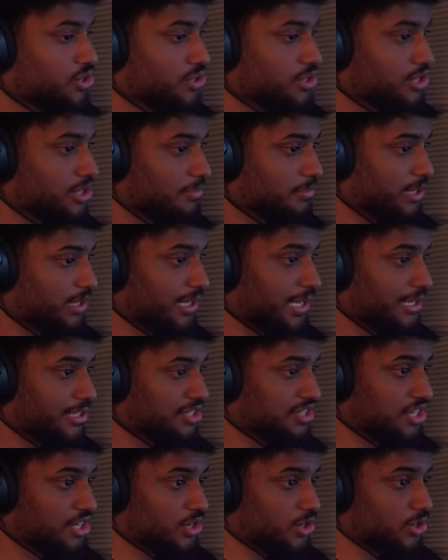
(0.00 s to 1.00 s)
to something like
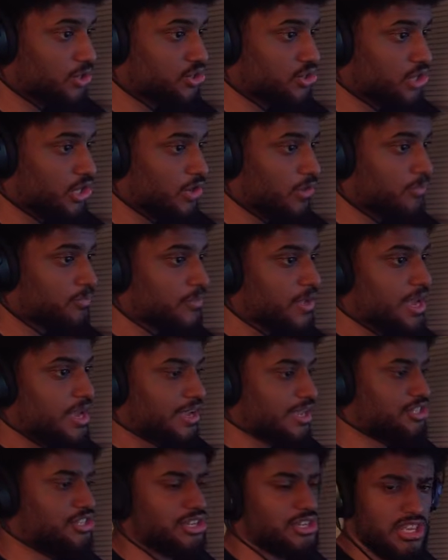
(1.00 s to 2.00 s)
Tears. So
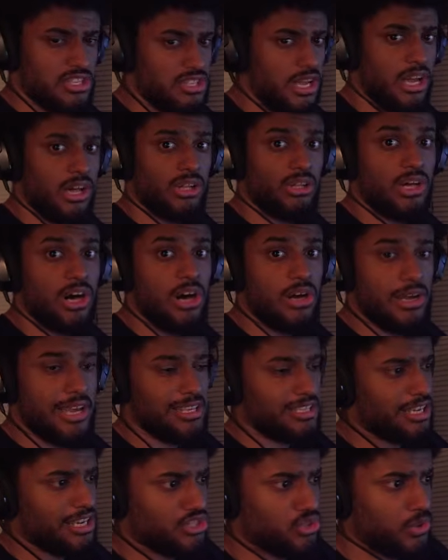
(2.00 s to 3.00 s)
because Tears is like
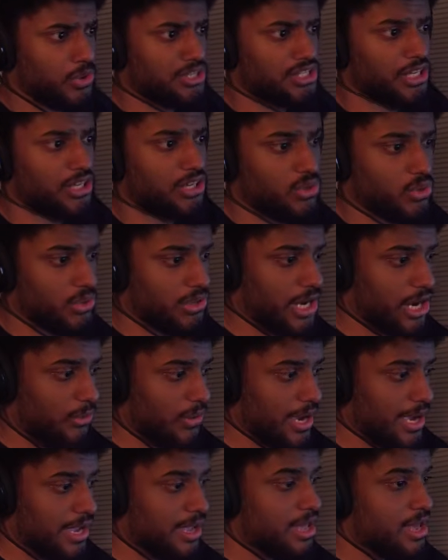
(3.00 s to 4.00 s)
it's like a 20-second cooldown,
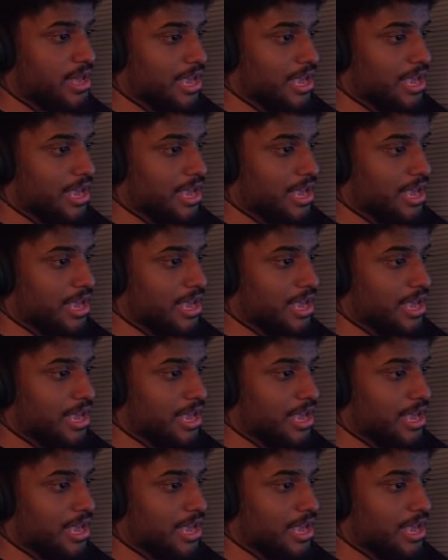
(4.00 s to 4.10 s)
right?